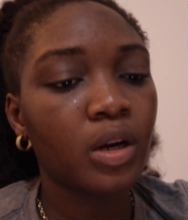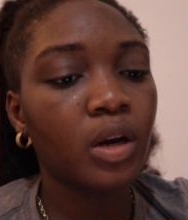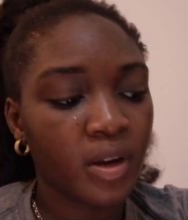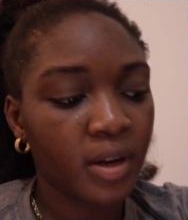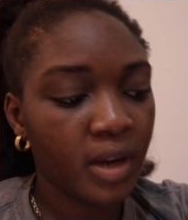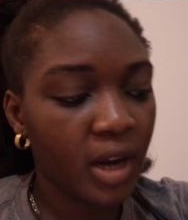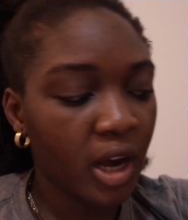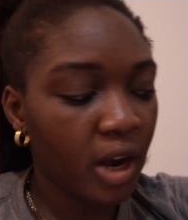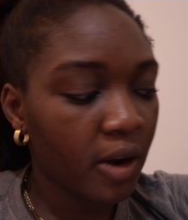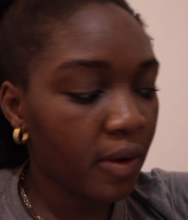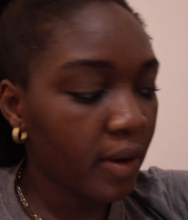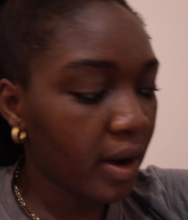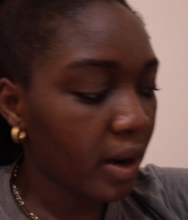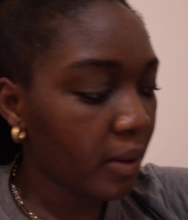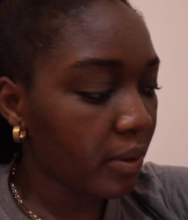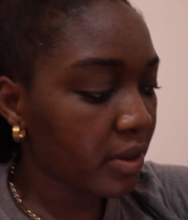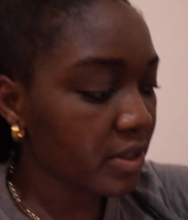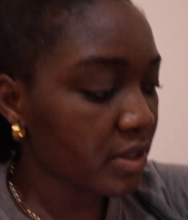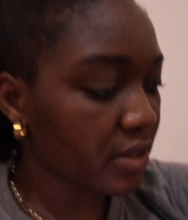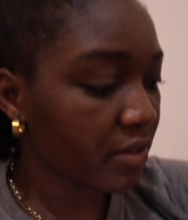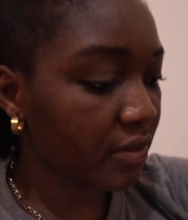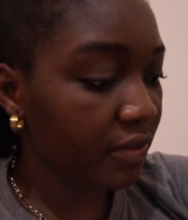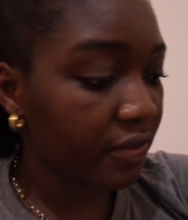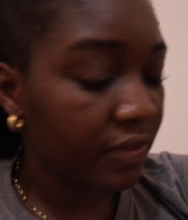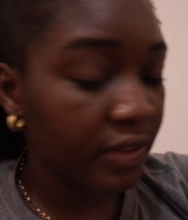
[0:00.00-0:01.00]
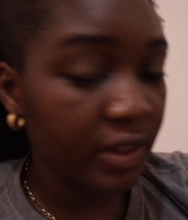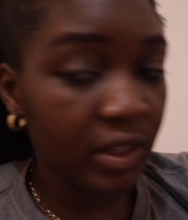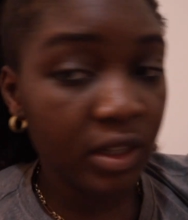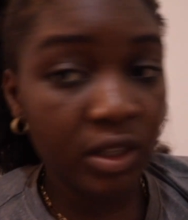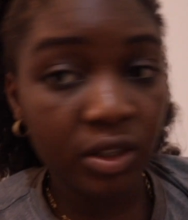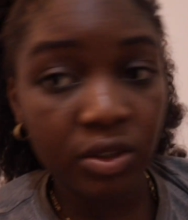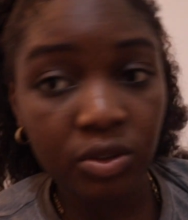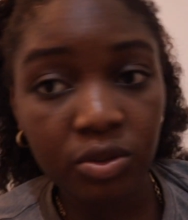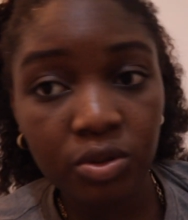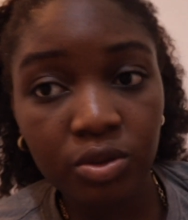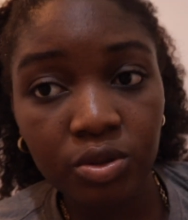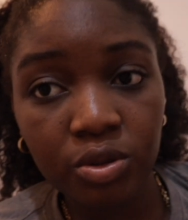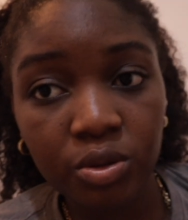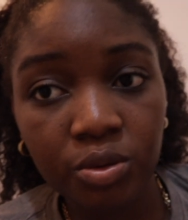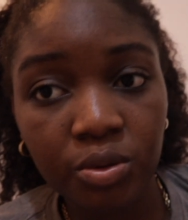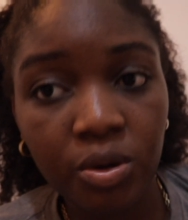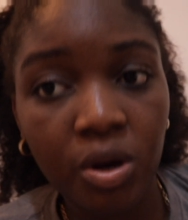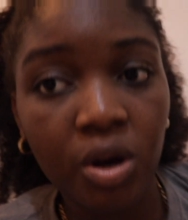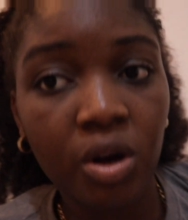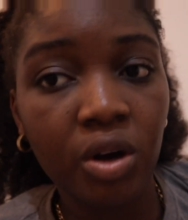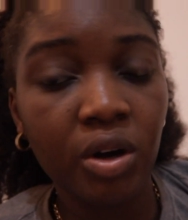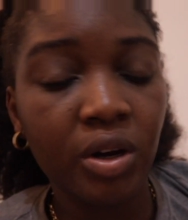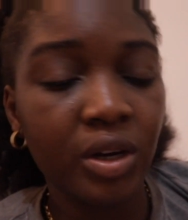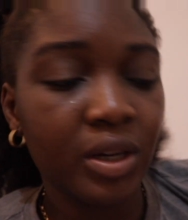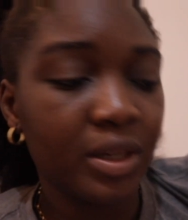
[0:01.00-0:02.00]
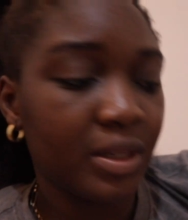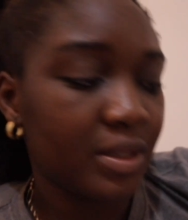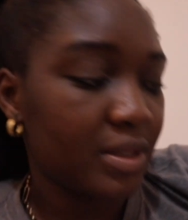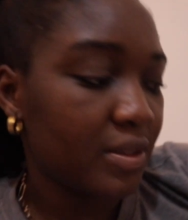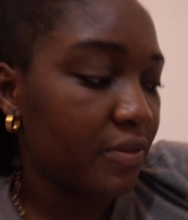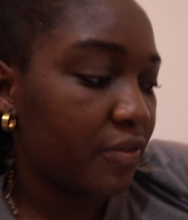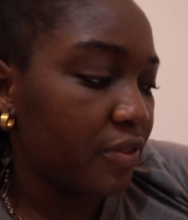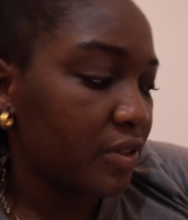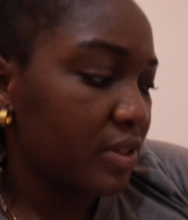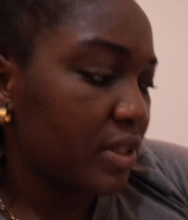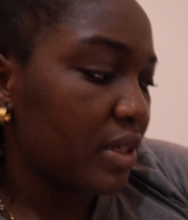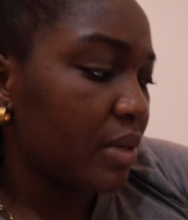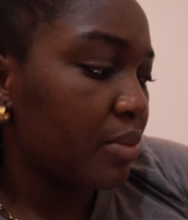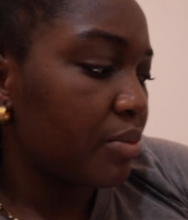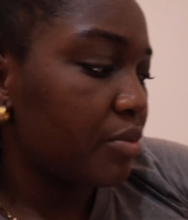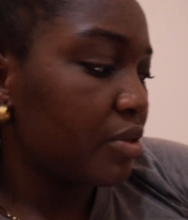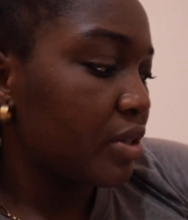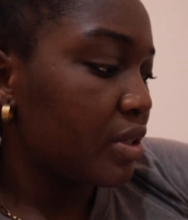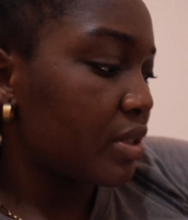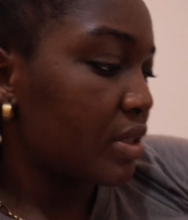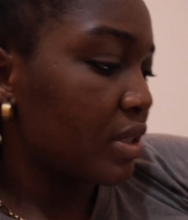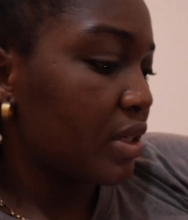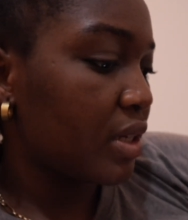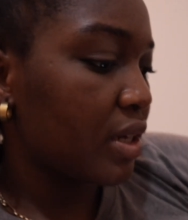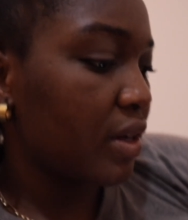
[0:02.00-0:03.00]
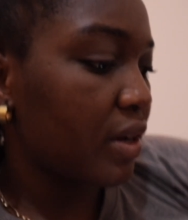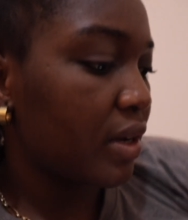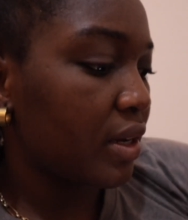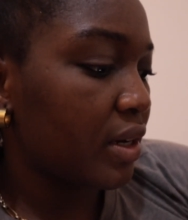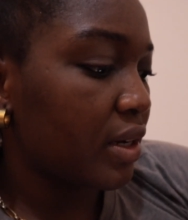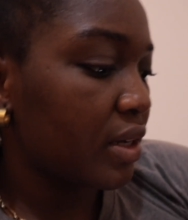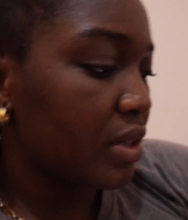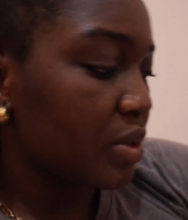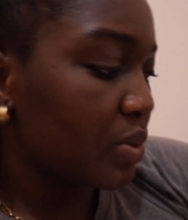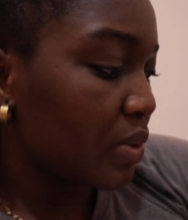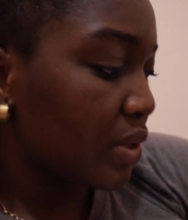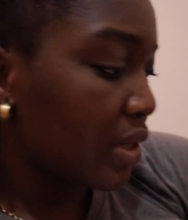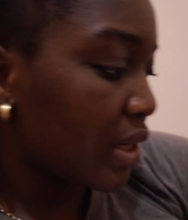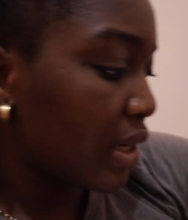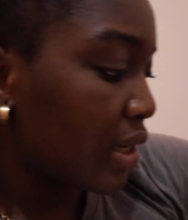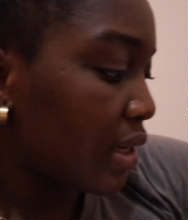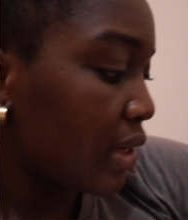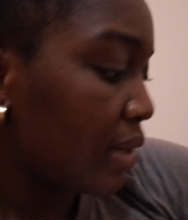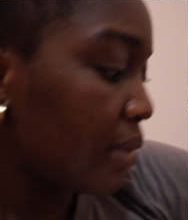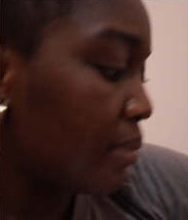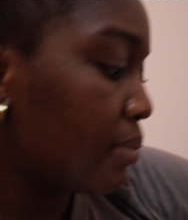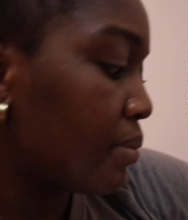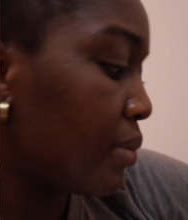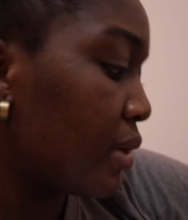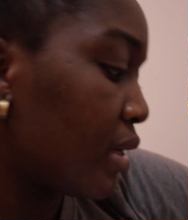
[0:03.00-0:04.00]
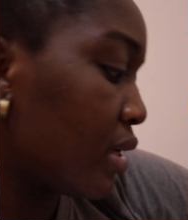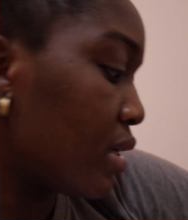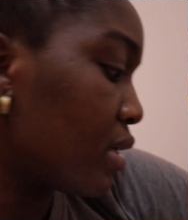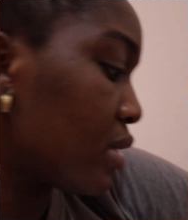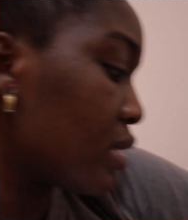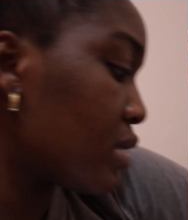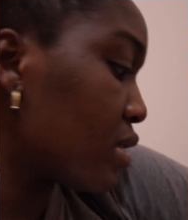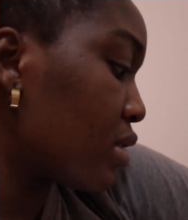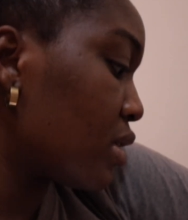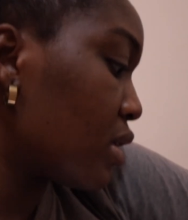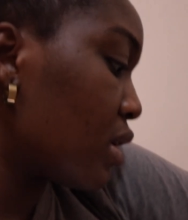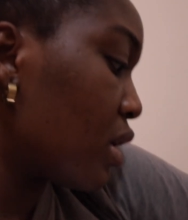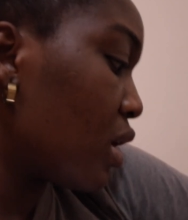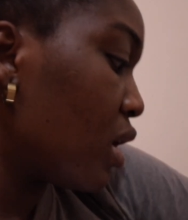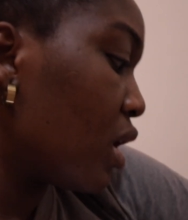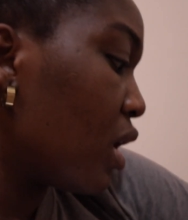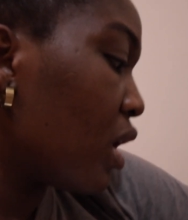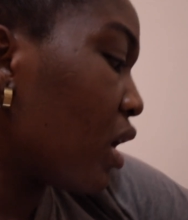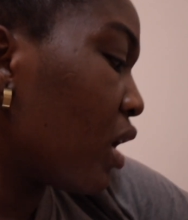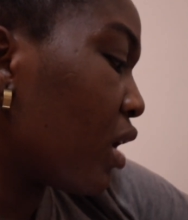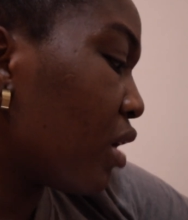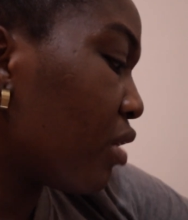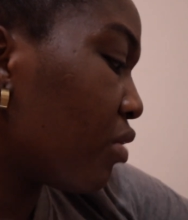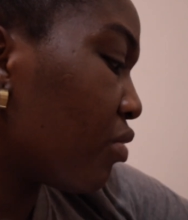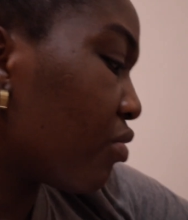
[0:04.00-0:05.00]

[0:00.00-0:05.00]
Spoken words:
Now I wasn't feeling too well because for some reason nowadays when I eat beans it